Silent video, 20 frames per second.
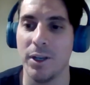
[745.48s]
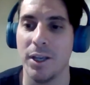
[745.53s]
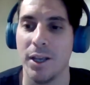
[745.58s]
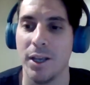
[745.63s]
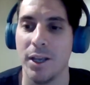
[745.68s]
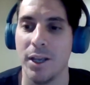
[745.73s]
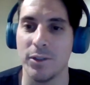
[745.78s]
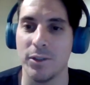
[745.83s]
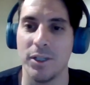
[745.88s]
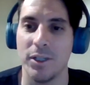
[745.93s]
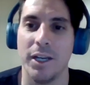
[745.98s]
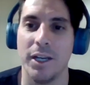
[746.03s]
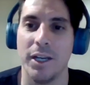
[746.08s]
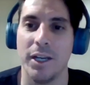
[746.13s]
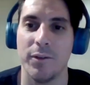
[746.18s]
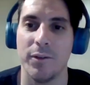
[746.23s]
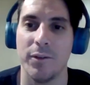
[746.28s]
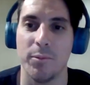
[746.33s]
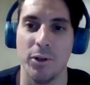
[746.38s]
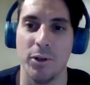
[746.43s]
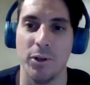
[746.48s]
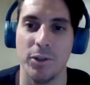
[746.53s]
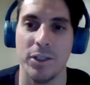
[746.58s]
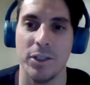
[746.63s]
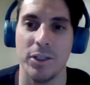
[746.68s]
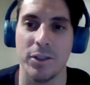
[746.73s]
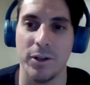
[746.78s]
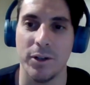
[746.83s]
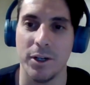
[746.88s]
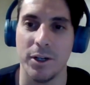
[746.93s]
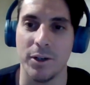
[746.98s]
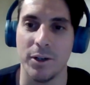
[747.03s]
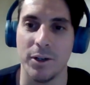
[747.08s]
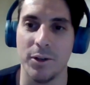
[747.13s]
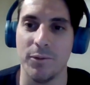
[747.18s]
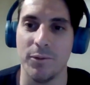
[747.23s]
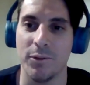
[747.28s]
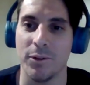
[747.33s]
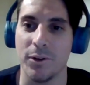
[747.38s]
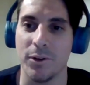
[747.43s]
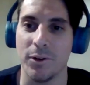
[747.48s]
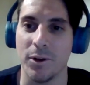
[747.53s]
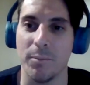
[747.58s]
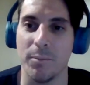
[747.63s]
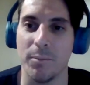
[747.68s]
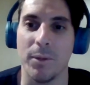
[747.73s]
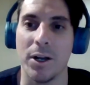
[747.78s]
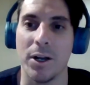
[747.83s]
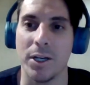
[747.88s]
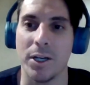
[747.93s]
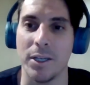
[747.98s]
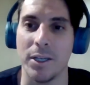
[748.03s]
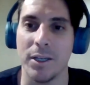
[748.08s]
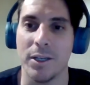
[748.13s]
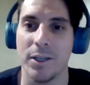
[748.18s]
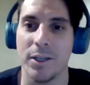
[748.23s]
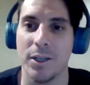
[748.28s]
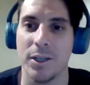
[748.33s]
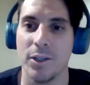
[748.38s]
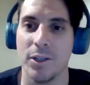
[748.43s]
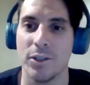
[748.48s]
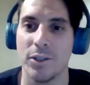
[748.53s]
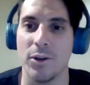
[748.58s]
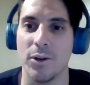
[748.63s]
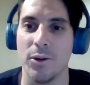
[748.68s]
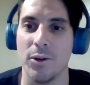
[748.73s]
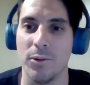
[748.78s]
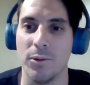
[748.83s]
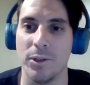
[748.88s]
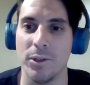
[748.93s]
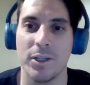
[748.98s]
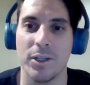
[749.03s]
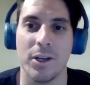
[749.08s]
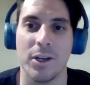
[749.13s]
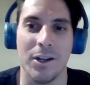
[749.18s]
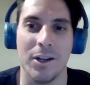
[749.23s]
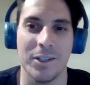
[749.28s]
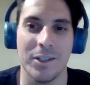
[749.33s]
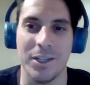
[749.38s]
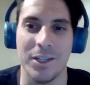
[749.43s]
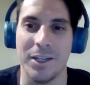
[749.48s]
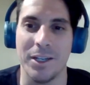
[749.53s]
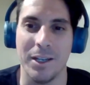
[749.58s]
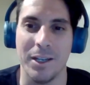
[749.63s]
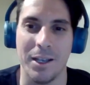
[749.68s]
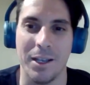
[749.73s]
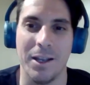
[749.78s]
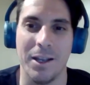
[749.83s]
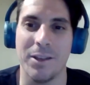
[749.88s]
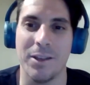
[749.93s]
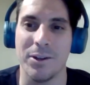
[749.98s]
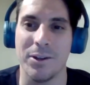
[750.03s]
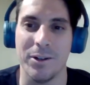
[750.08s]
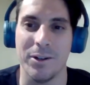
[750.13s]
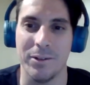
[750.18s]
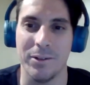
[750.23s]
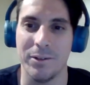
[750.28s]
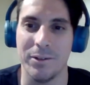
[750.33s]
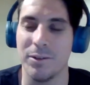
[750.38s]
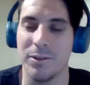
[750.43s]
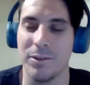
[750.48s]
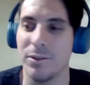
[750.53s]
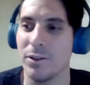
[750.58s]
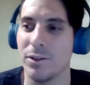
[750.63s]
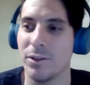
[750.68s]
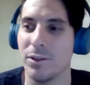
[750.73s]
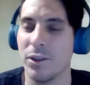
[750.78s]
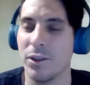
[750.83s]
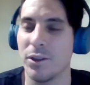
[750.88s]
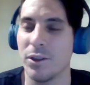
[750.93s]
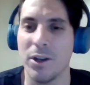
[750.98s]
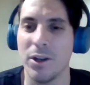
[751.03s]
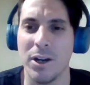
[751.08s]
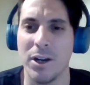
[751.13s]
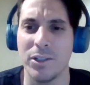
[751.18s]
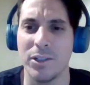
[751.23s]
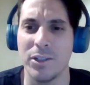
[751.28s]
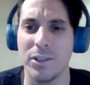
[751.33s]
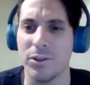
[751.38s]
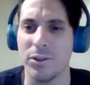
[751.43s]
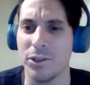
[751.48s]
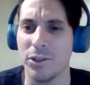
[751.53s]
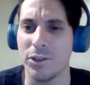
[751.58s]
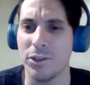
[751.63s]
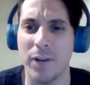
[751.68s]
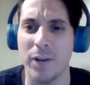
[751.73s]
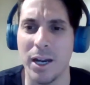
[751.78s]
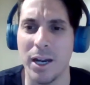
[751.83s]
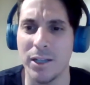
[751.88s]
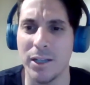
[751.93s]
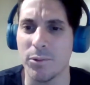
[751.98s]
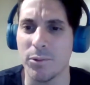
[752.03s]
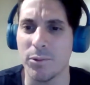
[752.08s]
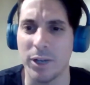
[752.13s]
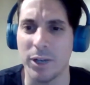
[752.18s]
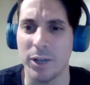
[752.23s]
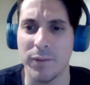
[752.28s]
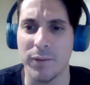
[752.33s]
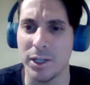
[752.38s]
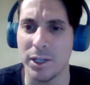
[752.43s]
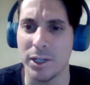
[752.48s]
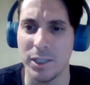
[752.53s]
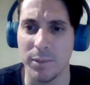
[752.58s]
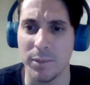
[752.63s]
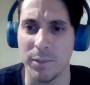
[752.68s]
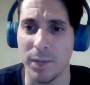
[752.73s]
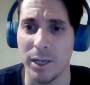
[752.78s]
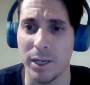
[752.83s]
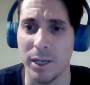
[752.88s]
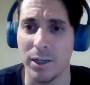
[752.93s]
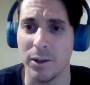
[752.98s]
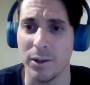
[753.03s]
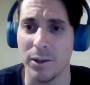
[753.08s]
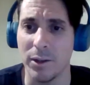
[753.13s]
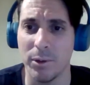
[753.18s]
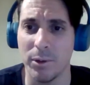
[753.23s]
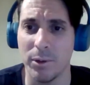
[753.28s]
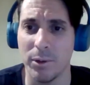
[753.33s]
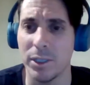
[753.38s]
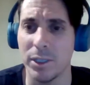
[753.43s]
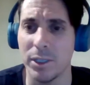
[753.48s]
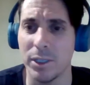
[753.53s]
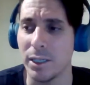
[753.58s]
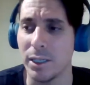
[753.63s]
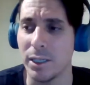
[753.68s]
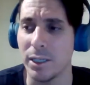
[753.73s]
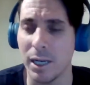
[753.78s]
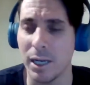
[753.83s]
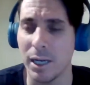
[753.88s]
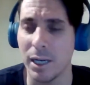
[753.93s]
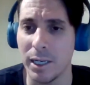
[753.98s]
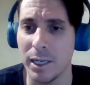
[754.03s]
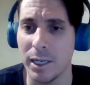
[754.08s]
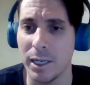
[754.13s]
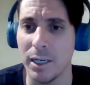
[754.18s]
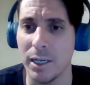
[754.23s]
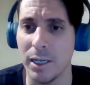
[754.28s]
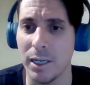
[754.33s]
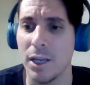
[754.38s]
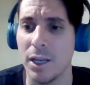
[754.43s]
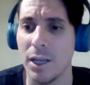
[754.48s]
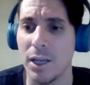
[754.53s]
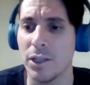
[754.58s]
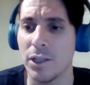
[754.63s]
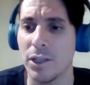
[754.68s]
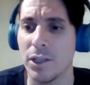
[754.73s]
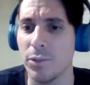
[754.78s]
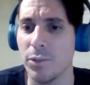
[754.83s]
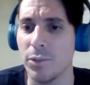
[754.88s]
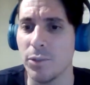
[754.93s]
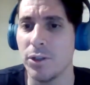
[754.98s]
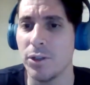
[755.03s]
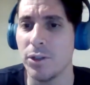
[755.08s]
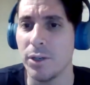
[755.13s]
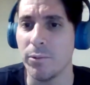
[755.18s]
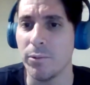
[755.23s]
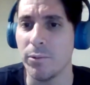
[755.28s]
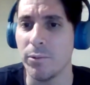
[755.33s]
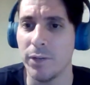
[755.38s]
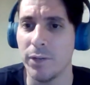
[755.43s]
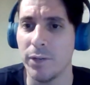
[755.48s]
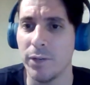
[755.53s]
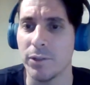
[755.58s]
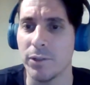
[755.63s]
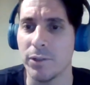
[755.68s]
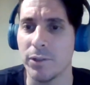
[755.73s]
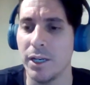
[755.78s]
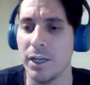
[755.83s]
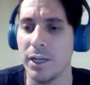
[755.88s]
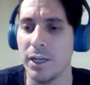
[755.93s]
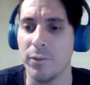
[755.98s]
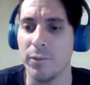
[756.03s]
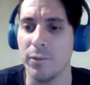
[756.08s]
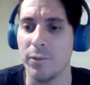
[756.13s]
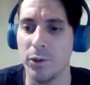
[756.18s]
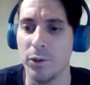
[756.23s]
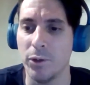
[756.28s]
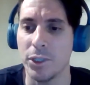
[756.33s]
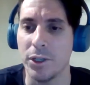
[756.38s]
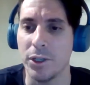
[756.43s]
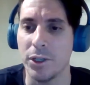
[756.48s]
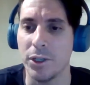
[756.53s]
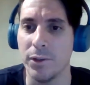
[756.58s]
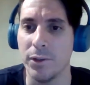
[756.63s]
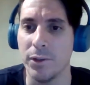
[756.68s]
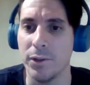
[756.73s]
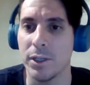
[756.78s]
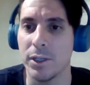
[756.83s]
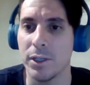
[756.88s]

Those negative emotions are not good for our body. So it's causing other thoughts or stress or whatever it is, depending on the person, anxiety. So once you get rid of those negative emotions,